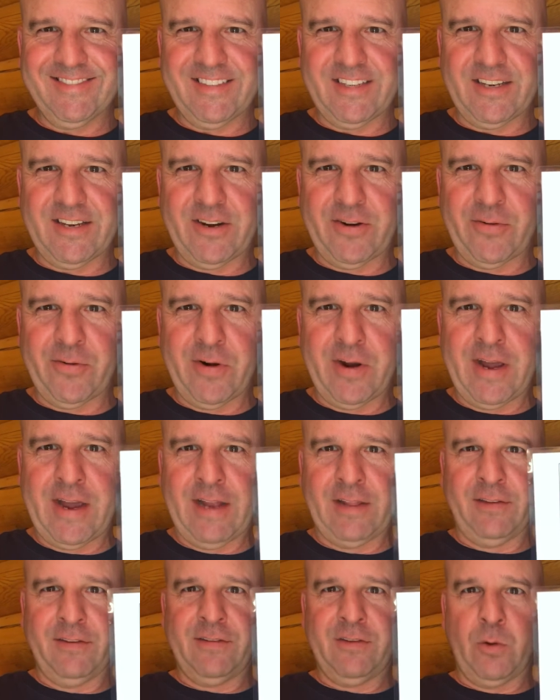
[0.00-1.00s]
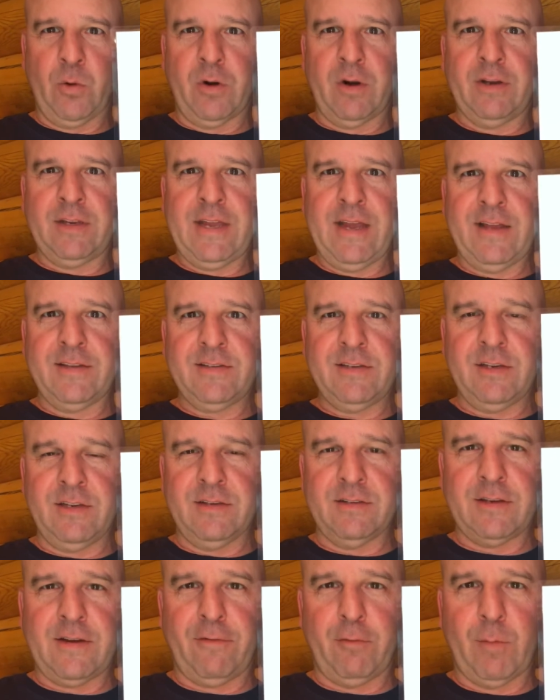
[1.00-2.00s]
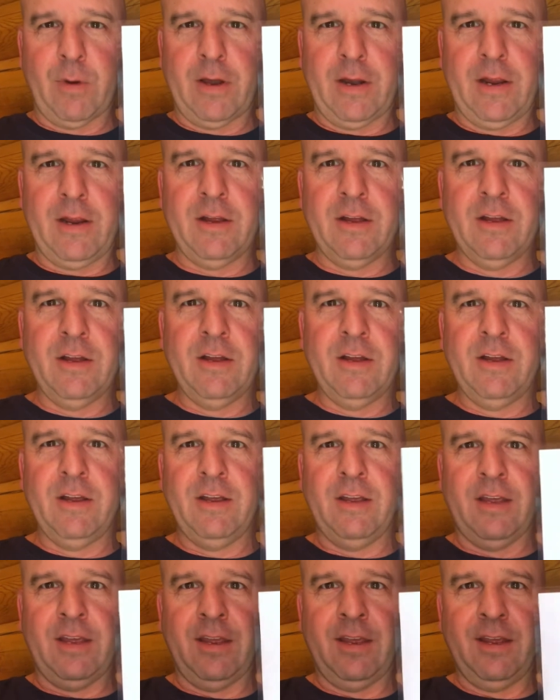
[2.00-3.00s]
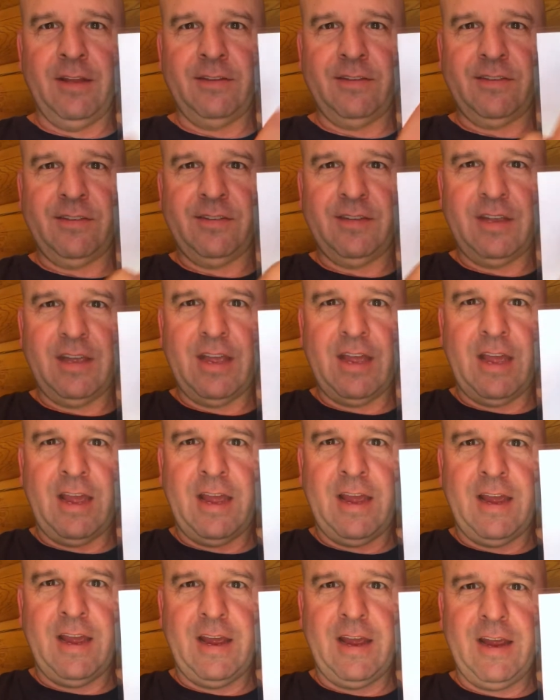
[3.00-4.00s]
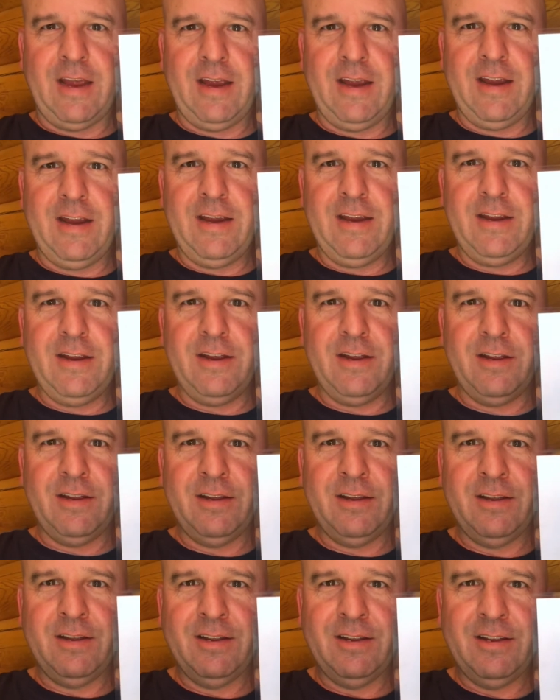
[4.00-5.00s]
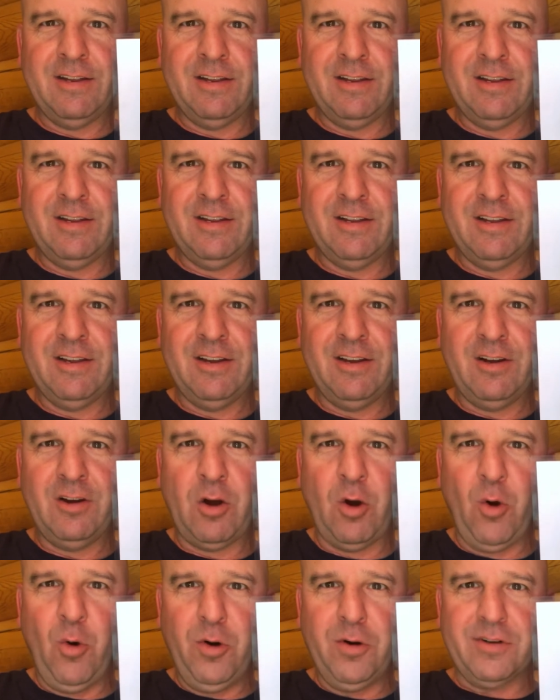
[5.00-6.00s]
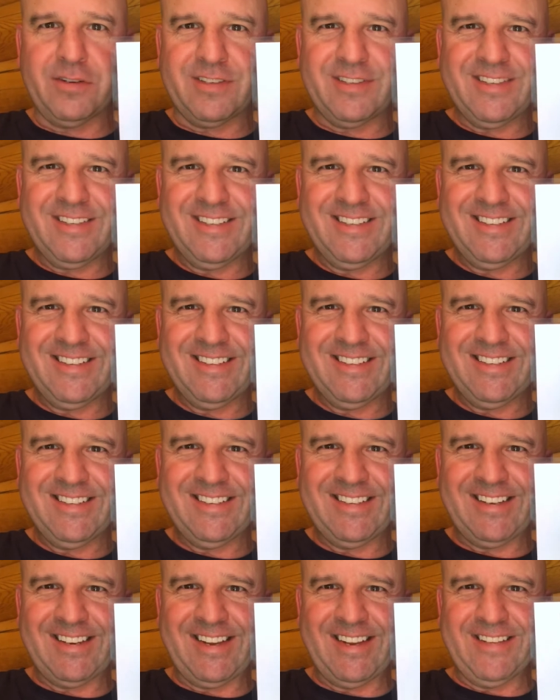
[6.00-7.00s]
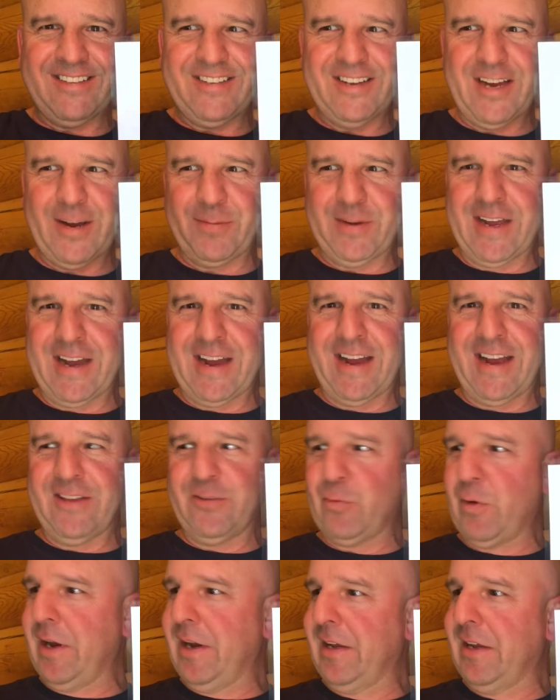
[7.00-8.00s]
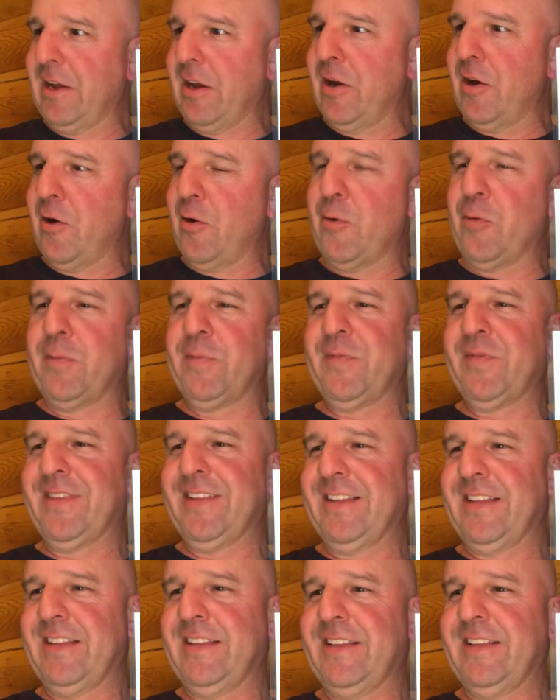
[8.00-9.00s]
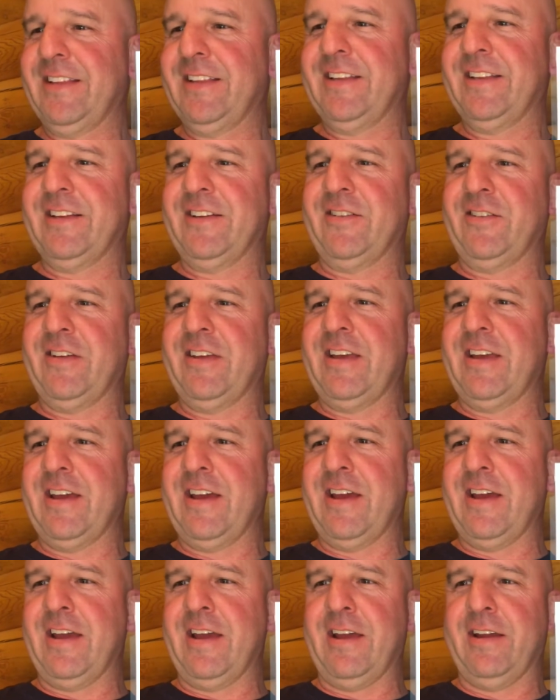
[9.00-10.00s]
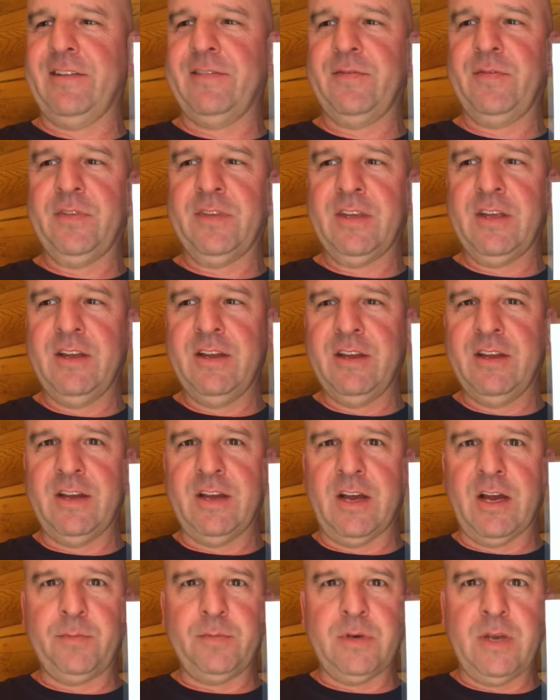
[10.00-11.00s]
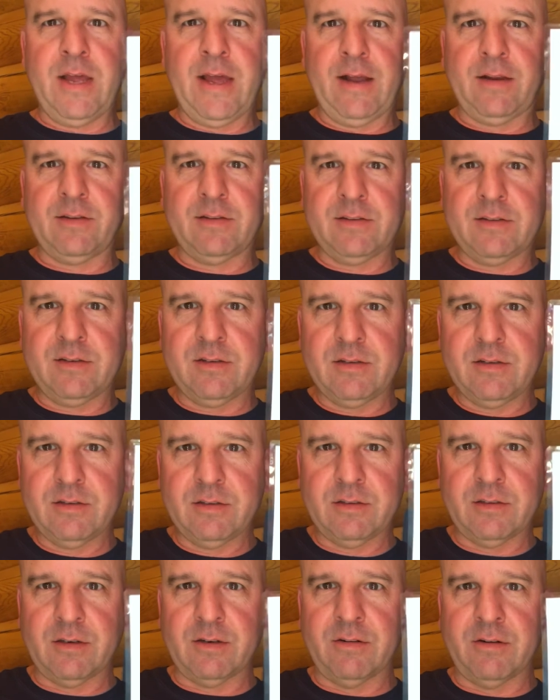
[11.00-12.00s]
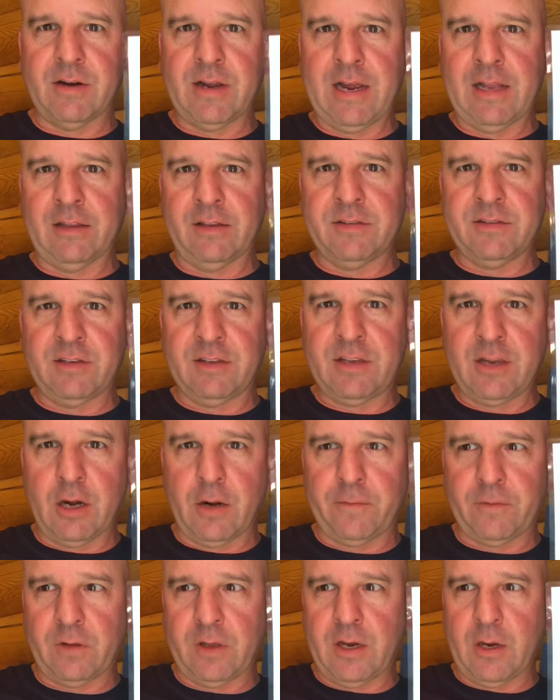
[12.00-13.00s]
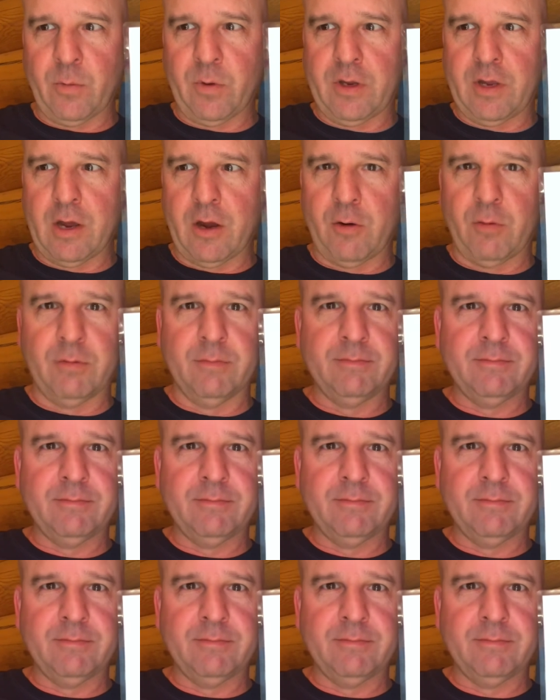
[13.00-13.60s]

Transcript: All right, let's see what our guess is, everybody. It's a horse. Nice job, guys. Way to go. Okay, up next. All right, listen carefully. Here we go.